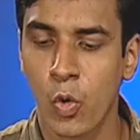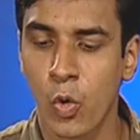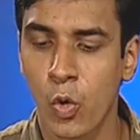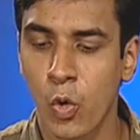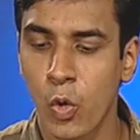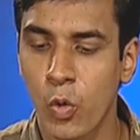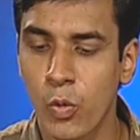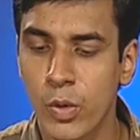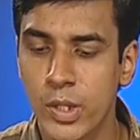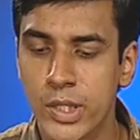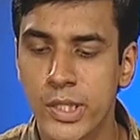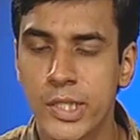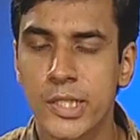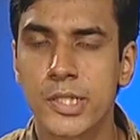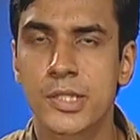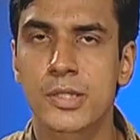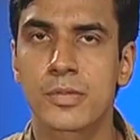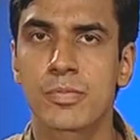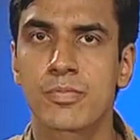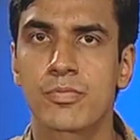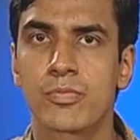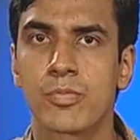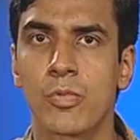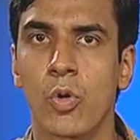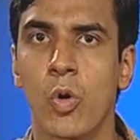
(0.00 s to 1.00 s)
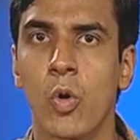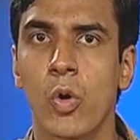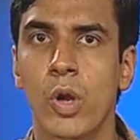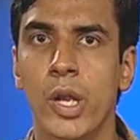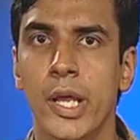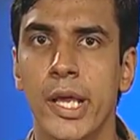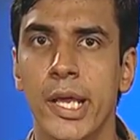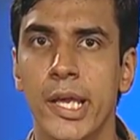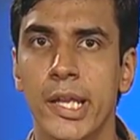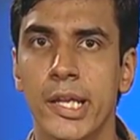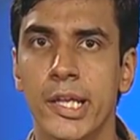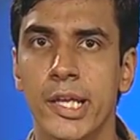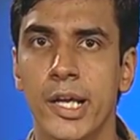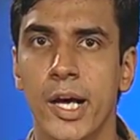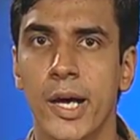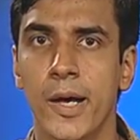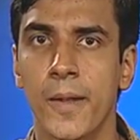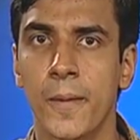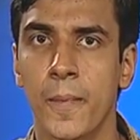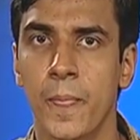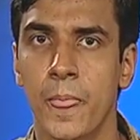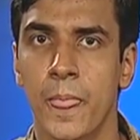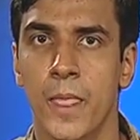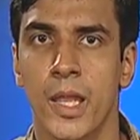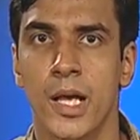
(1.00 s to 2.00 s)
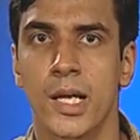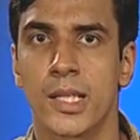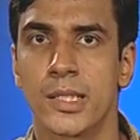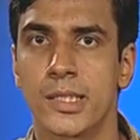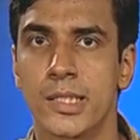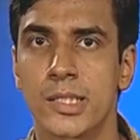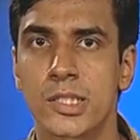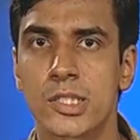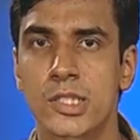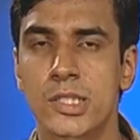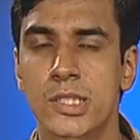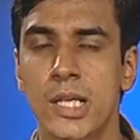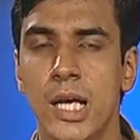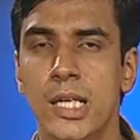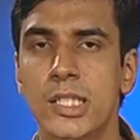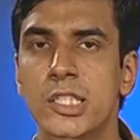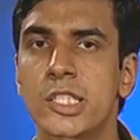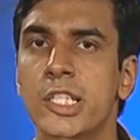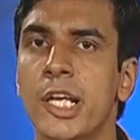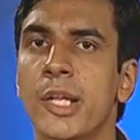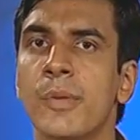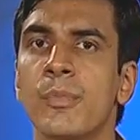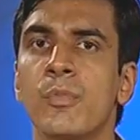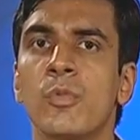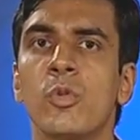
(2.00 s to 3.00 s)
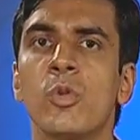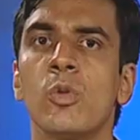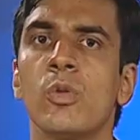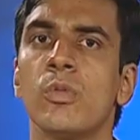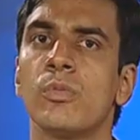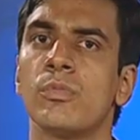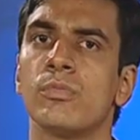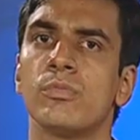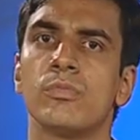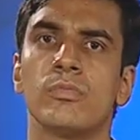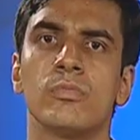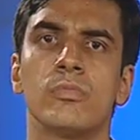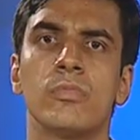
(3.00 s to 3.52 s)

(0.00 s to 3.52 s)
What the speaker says: over this whole area, this charge can move